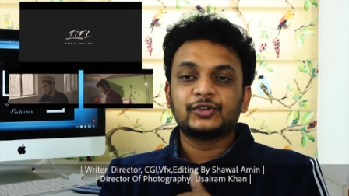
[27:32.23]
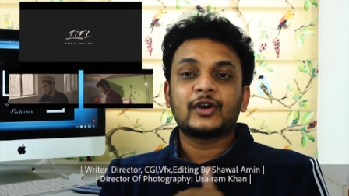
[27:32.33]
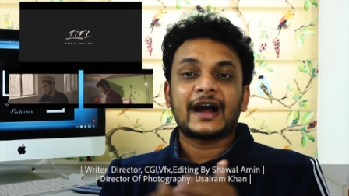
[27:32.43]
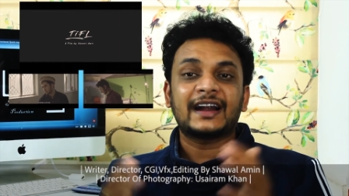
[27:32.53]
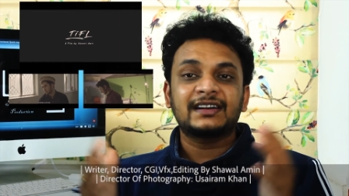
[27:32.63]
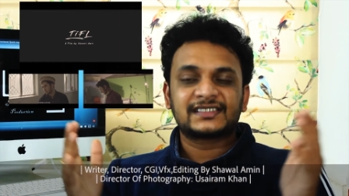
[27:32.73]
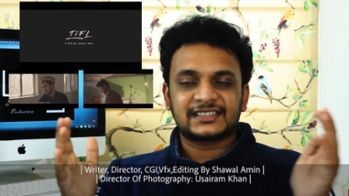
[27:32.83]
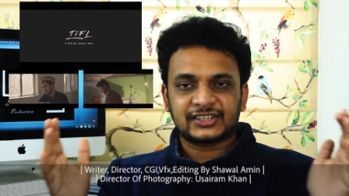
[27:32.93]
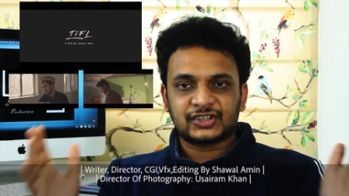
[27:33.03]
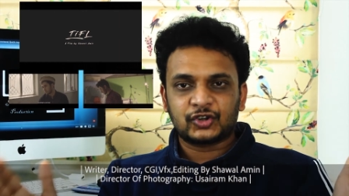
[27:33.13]
You had
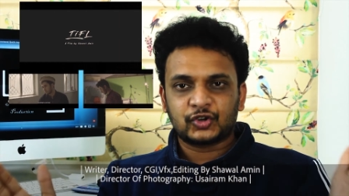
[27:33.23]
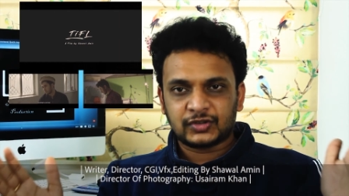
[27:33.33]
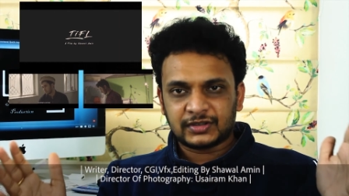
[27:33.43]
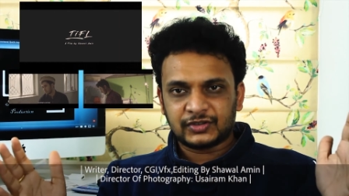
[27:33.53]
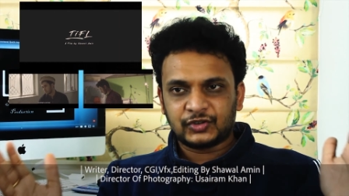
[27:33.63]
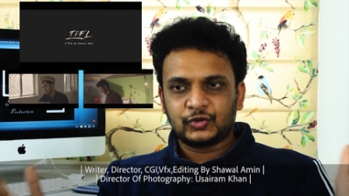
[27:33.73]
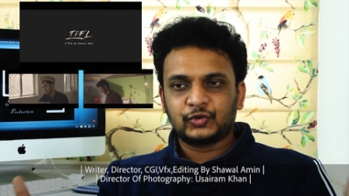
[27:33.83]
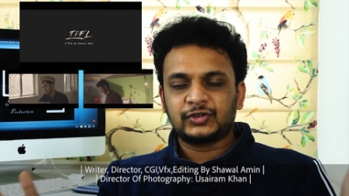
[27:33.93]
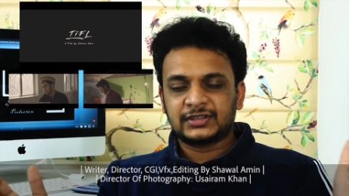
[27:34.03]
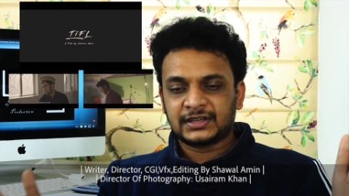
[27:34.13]
such a
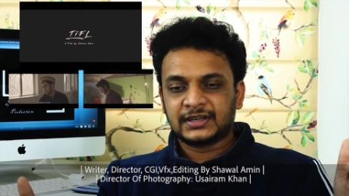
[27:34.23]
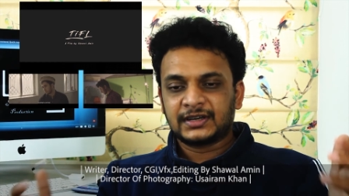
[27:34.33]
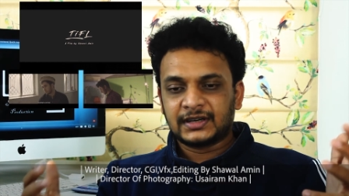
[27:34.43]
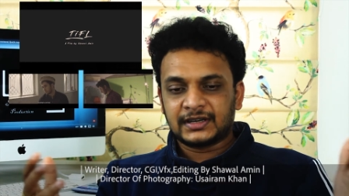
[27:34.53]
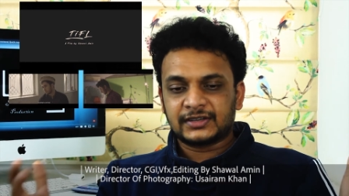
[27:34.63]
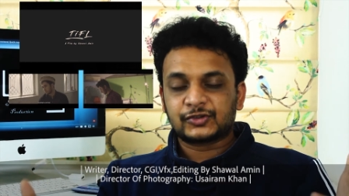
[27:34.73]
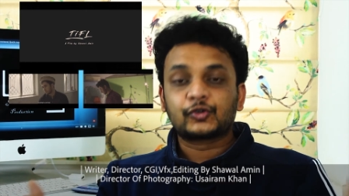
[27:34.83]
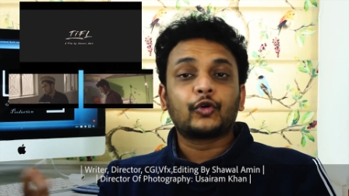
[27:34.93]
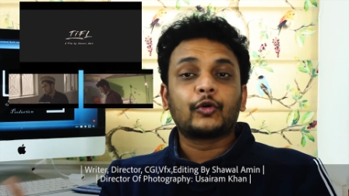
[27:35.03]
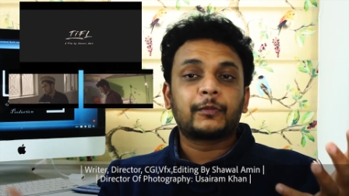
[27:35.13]
huge
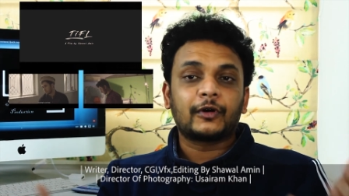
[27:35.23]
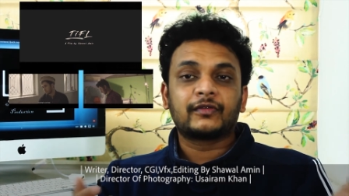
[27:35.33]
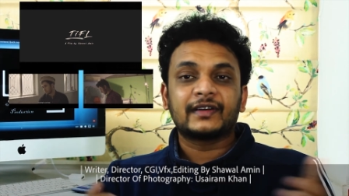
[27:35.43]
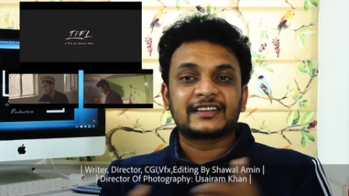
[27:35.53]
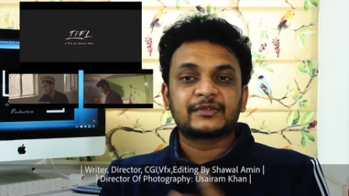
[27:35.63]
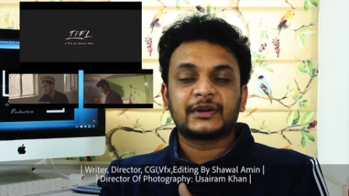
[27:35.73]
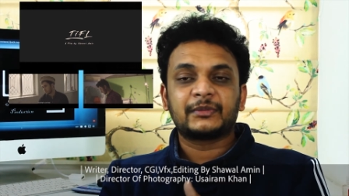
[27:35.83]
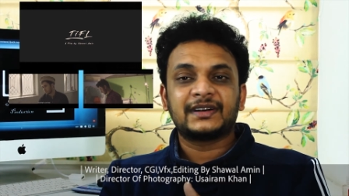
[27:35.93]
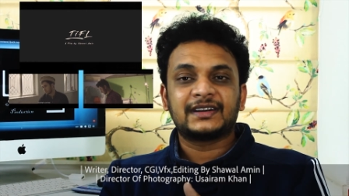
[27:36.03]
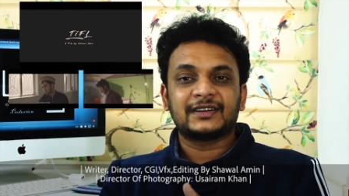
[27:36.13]
scope of
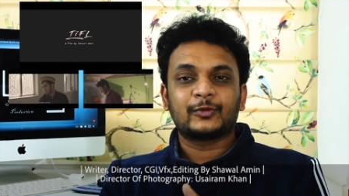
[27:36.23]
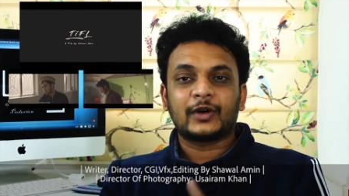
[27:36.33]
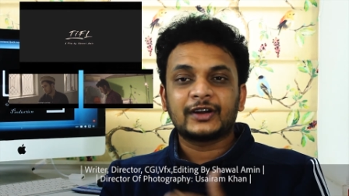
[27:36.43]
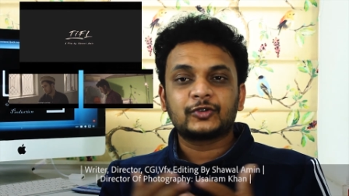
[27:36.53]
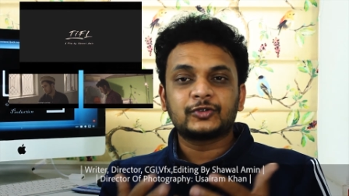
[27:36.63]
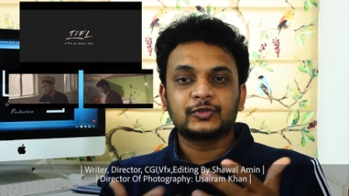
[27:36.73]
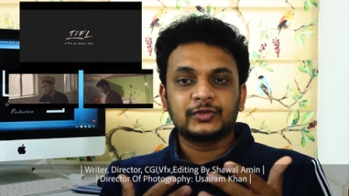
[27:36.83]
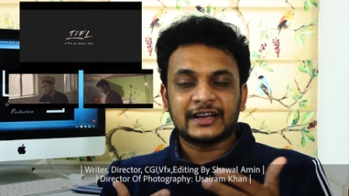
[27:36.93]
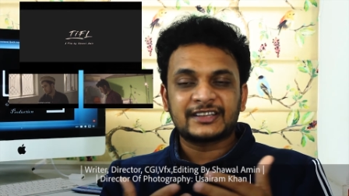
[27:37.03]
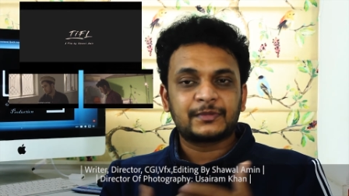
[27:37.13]
experimenting. Why don't
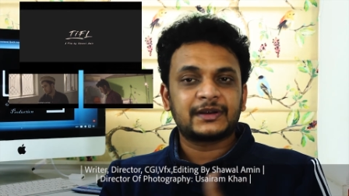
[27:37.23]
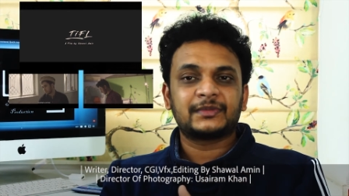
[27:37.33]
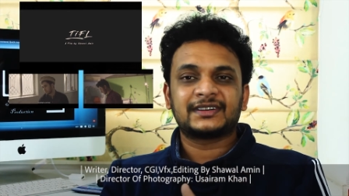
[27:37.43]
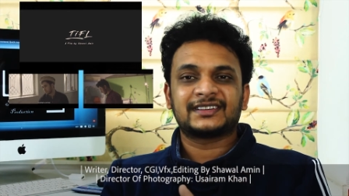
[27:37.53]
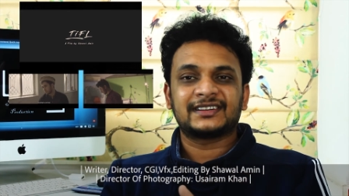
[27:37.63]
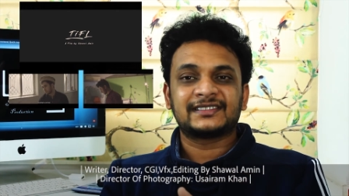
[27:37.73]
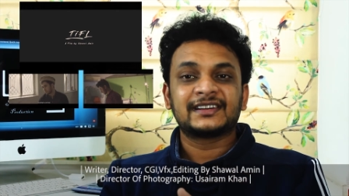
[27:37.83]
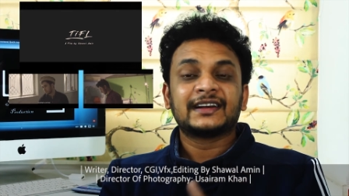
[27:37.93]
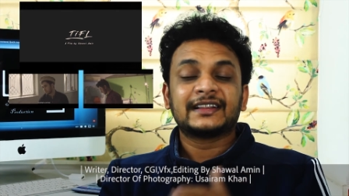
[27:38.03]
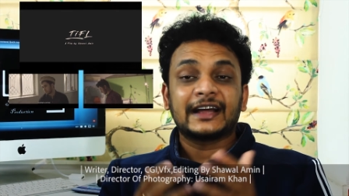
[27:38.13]
you experiment things
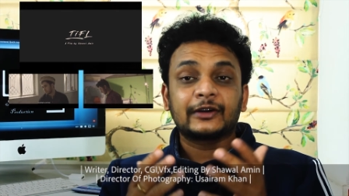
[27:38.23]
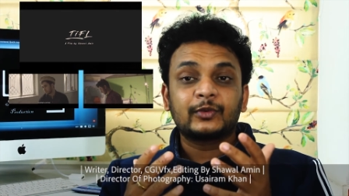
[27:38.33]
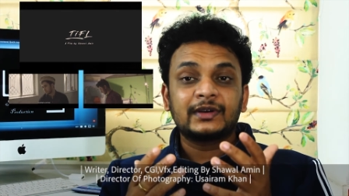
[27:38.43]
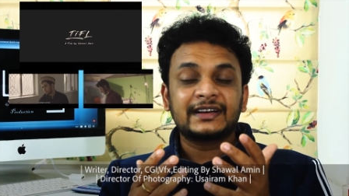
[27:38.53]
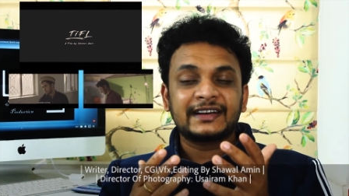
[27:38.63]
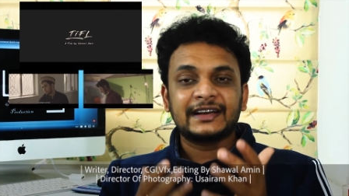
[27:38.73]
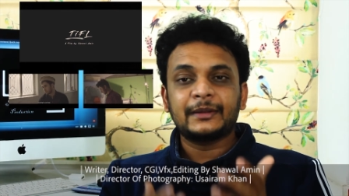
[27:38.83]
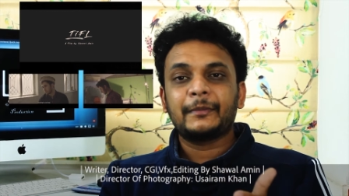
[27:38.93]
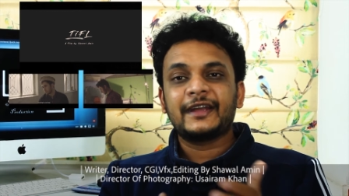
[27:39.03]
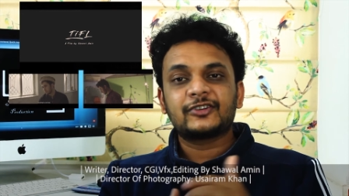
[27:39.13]
that will
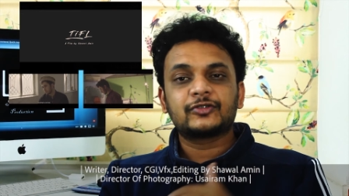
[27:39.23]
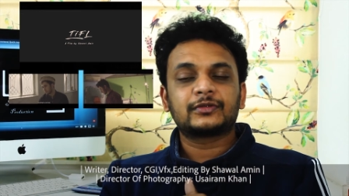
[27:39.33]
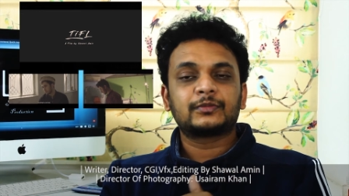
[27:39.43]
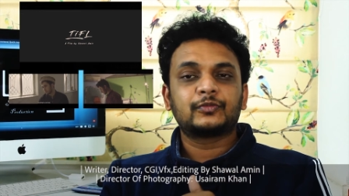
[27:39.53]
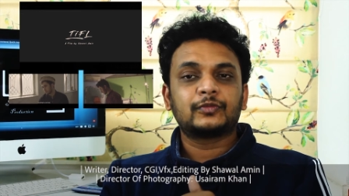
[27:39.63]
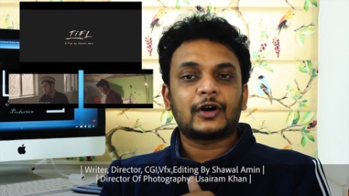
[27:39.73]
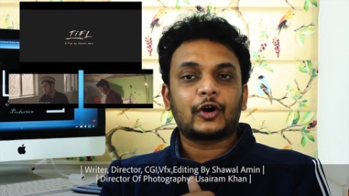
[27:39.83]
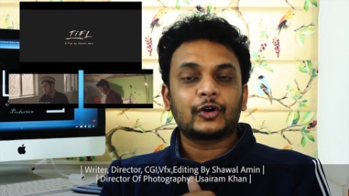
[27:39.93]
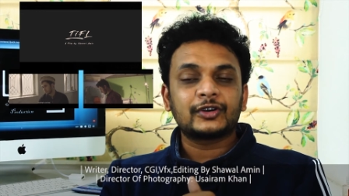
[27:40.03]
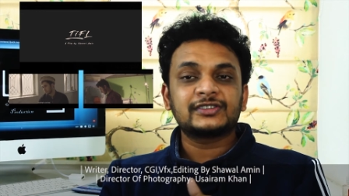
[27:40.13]
really make your
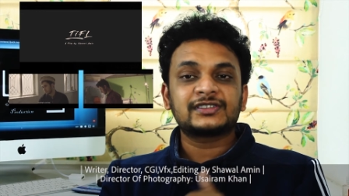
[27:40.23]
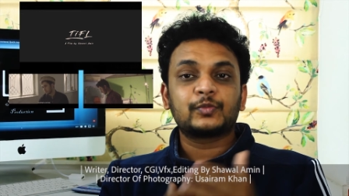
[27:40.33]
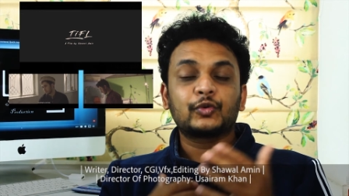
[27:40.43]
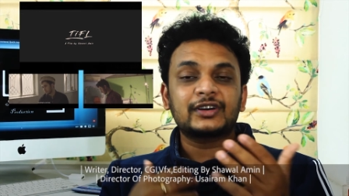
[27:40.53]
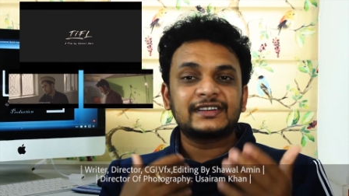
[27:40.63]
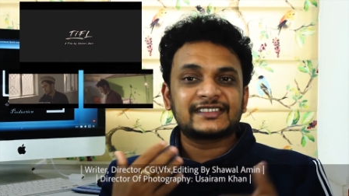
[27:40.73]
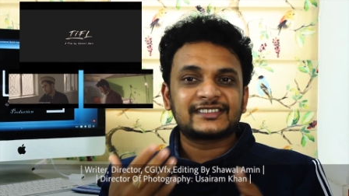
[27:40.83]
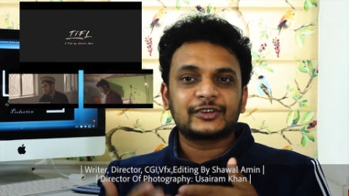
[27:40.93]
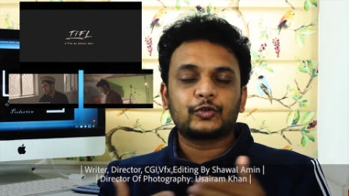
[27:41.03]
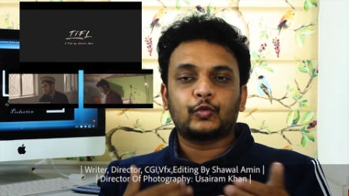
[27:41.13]
audience more
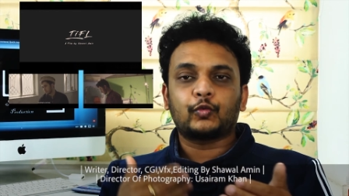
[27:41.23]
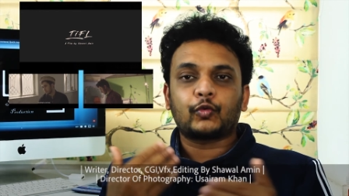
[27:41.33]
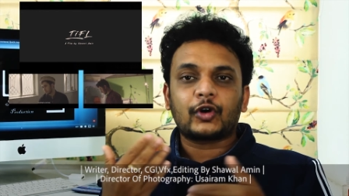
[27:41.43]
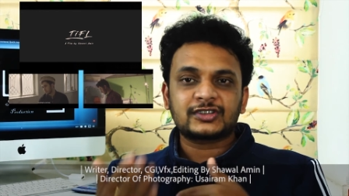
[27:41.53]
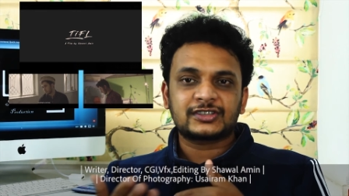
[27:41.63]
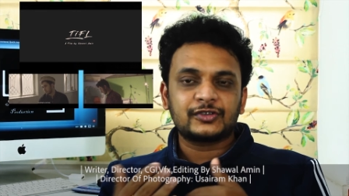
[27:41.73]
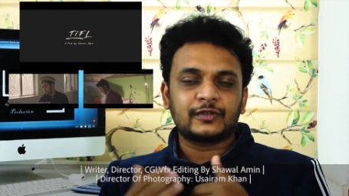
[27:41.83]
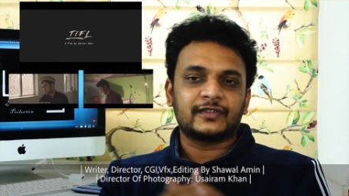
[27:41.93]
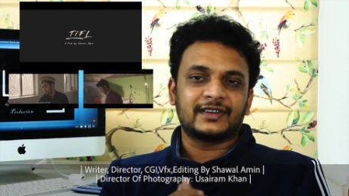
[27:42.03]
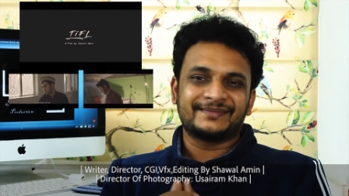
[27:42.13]
interesting to watch
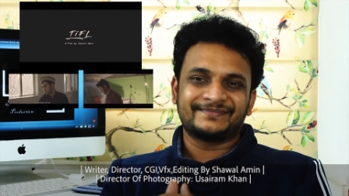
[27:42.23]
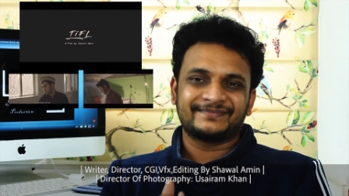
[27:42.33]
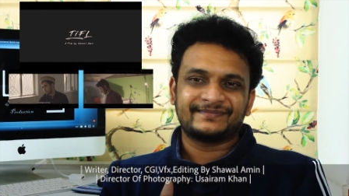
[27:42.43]
your film?